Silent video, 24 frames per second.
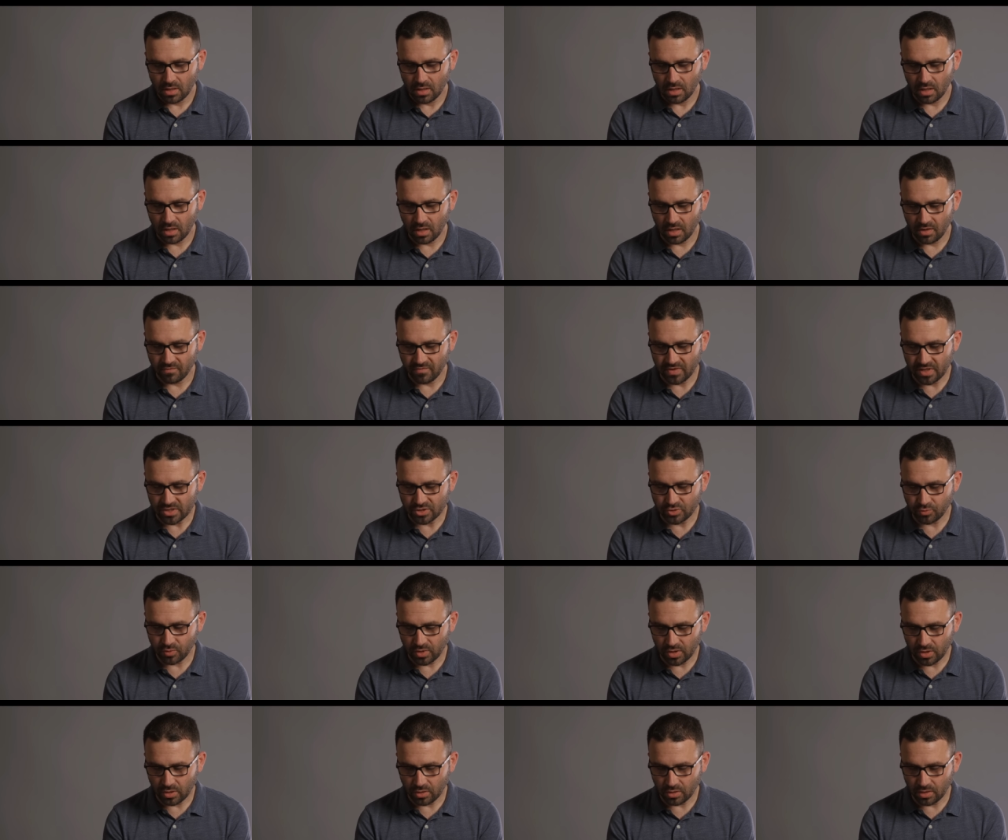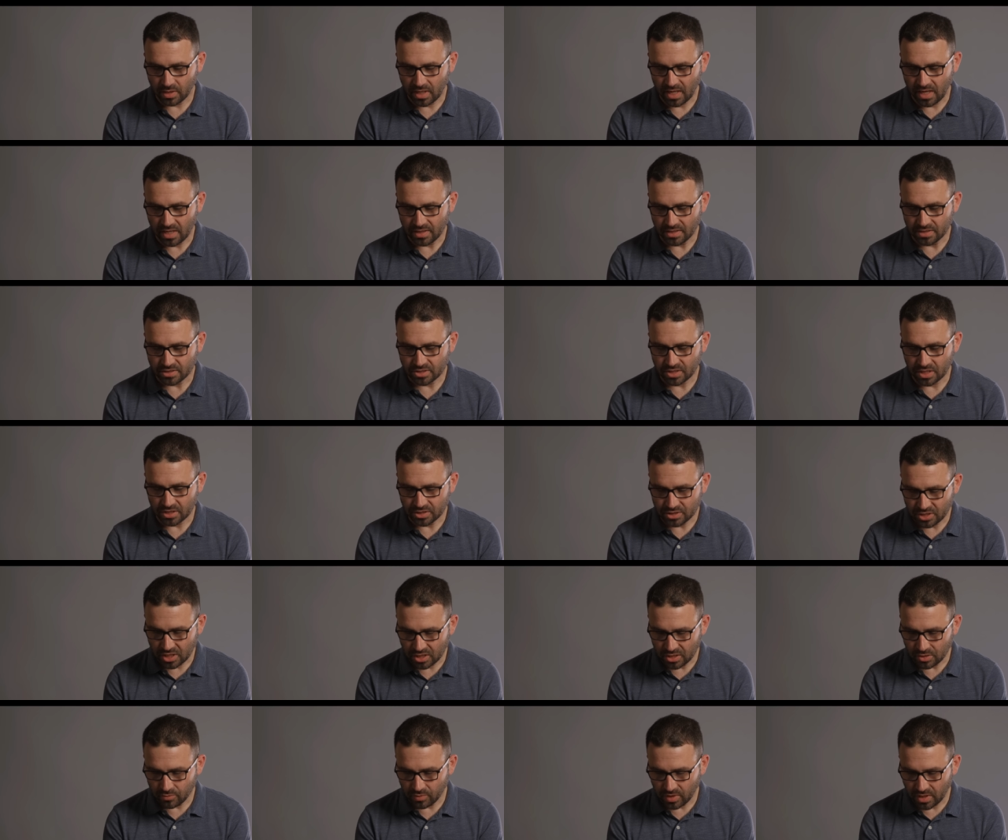of Israel and is
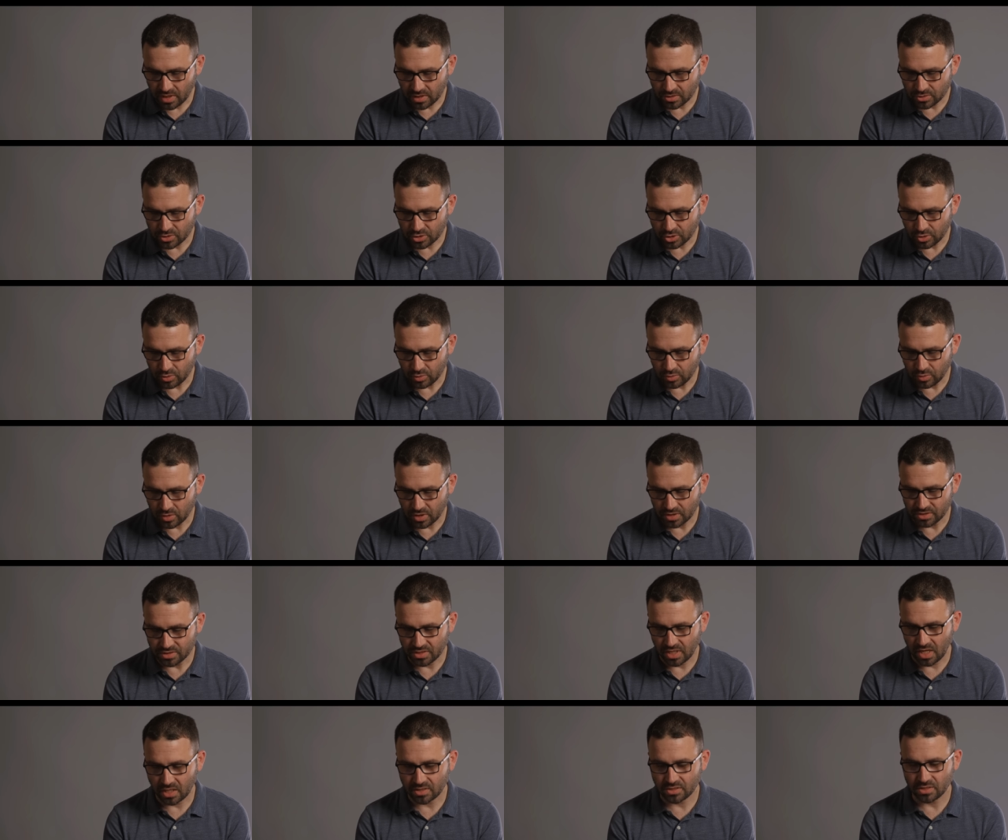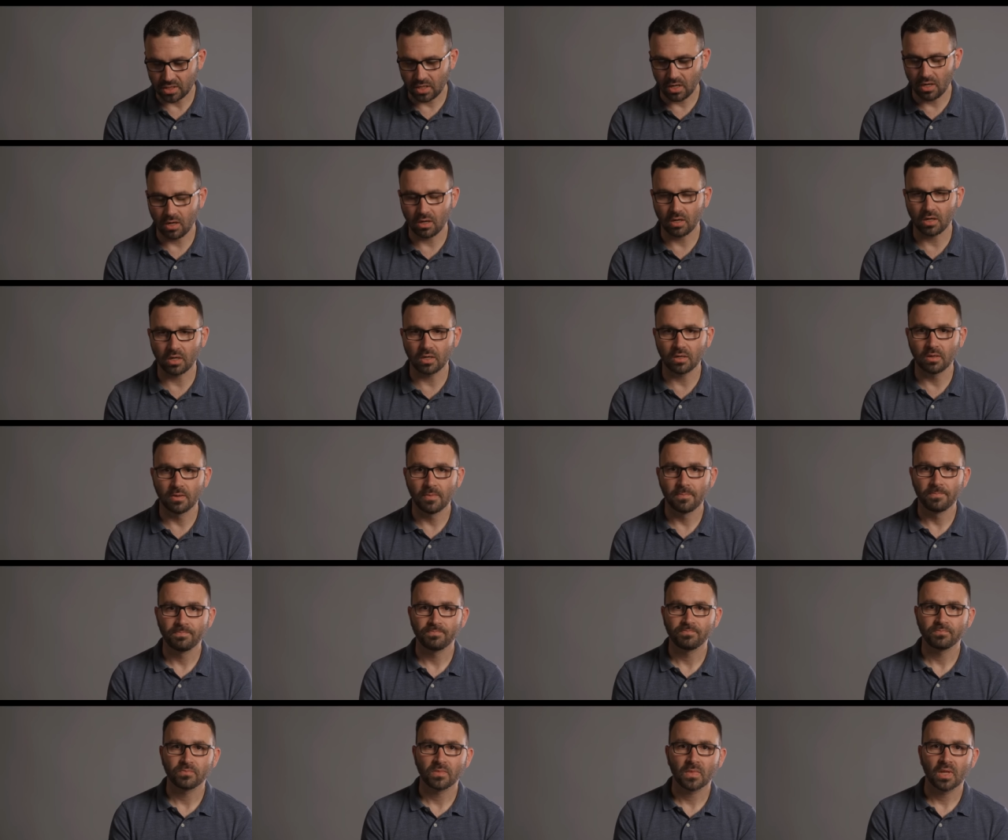continuing to conduct our
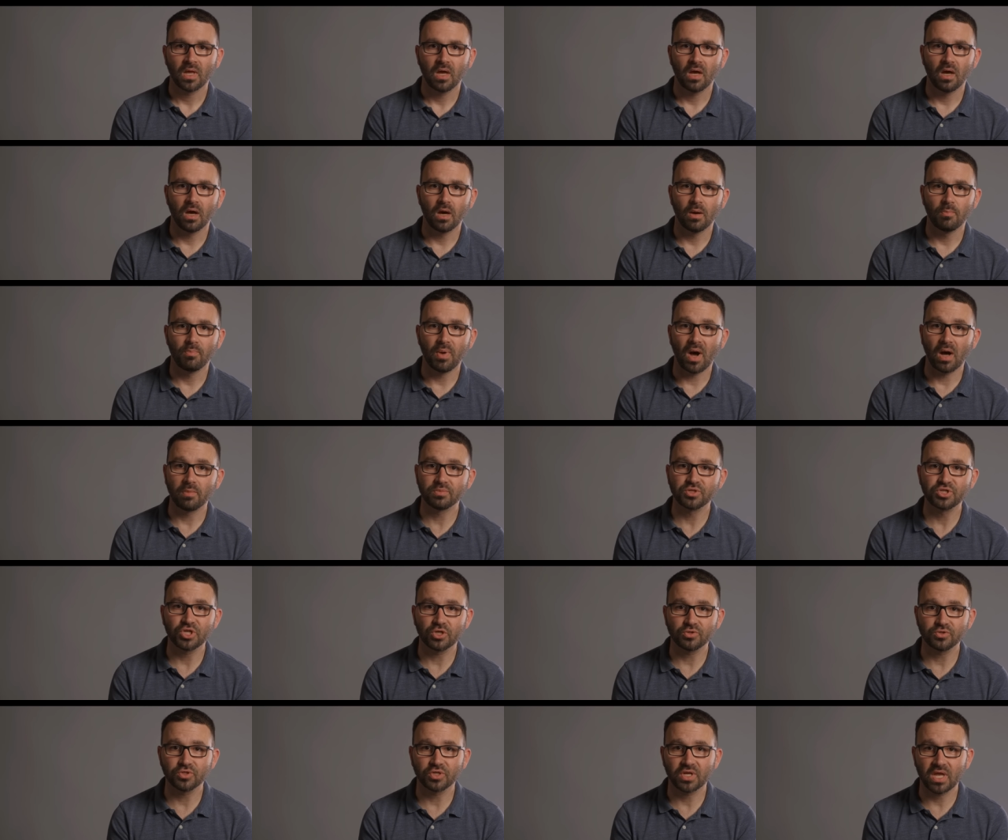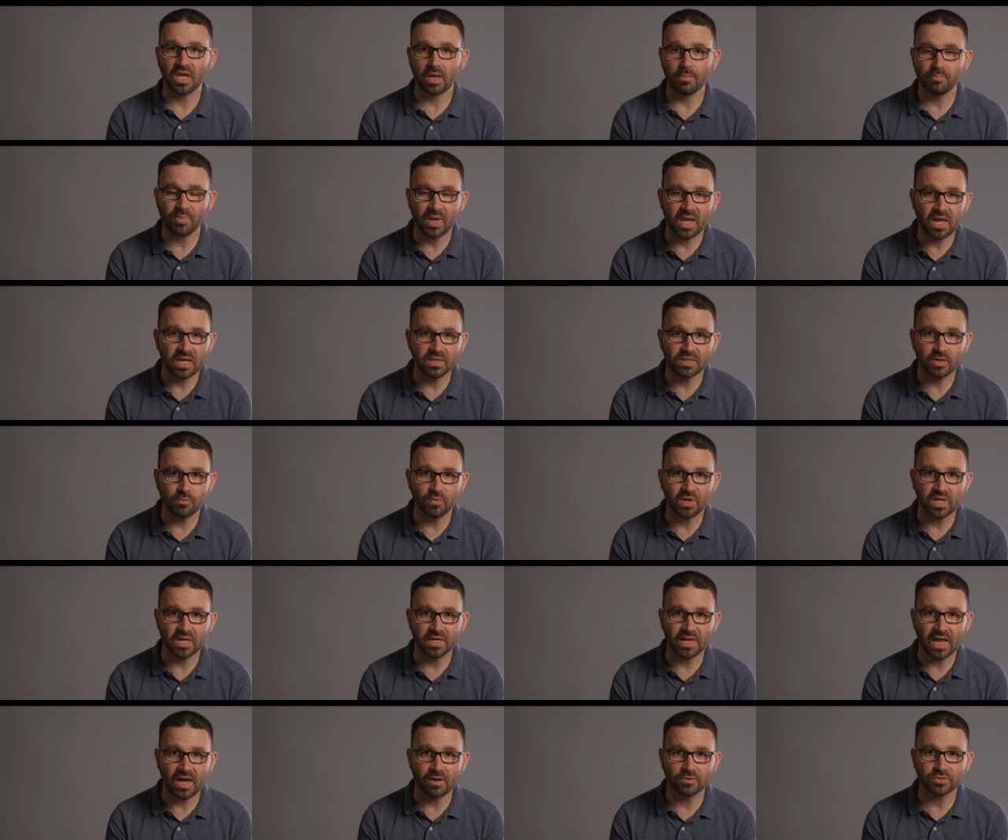uh, bomb shelter campaign that we
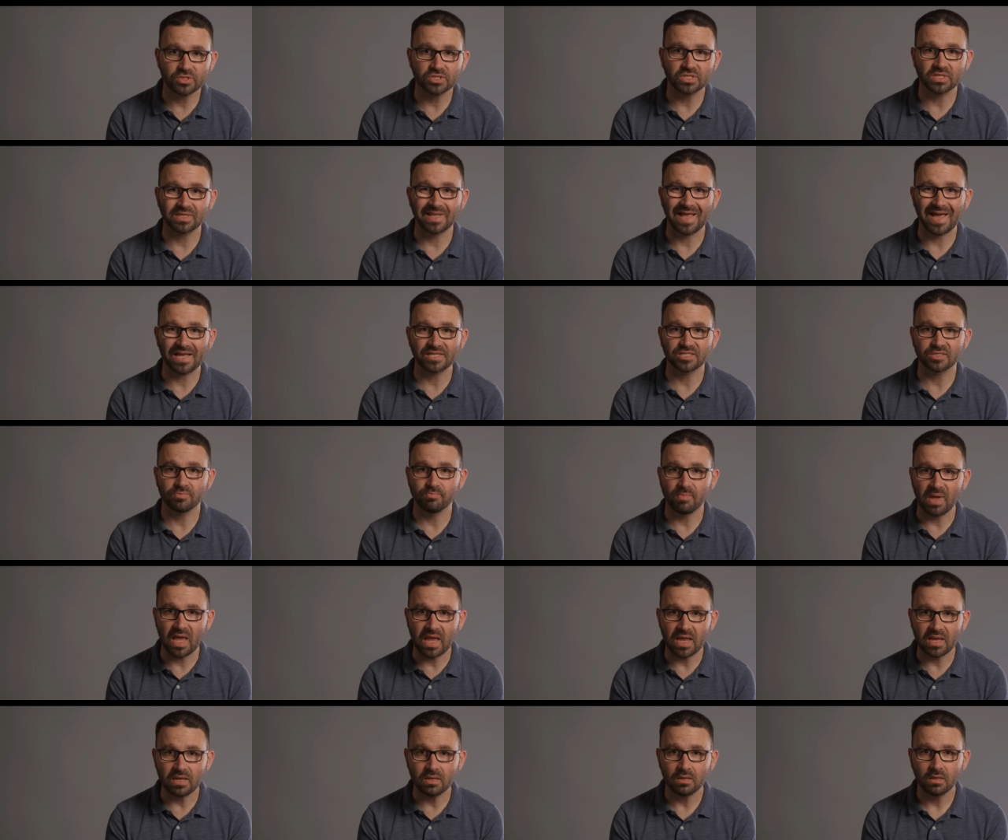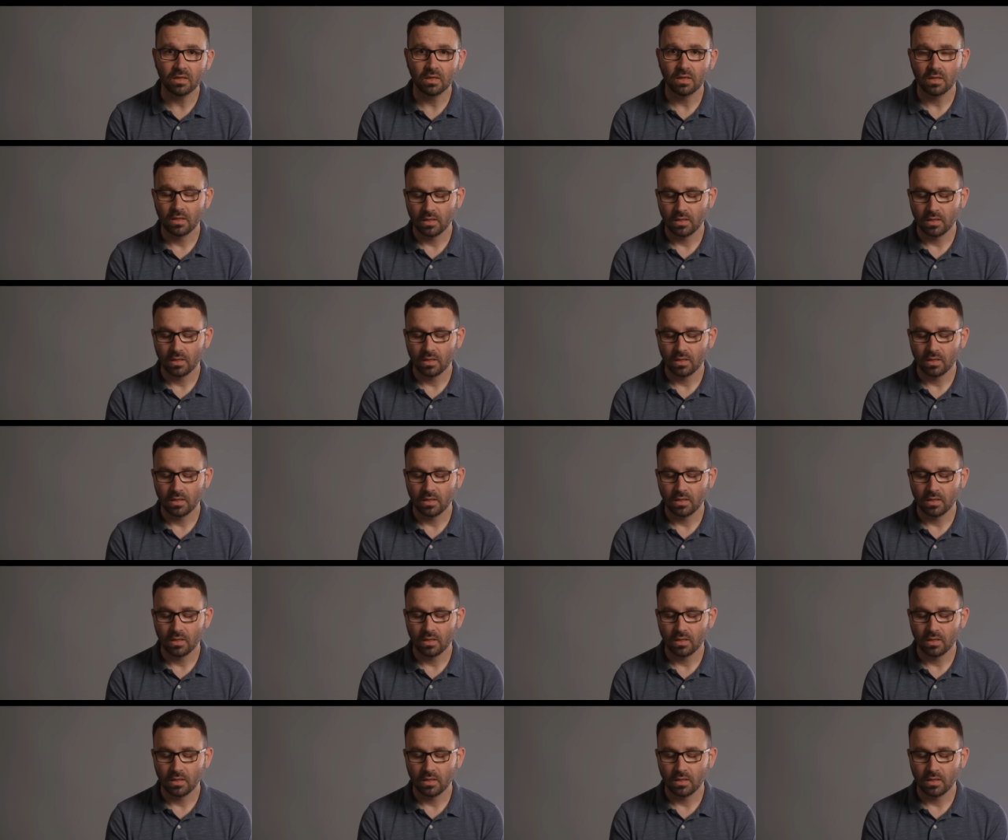announced last May.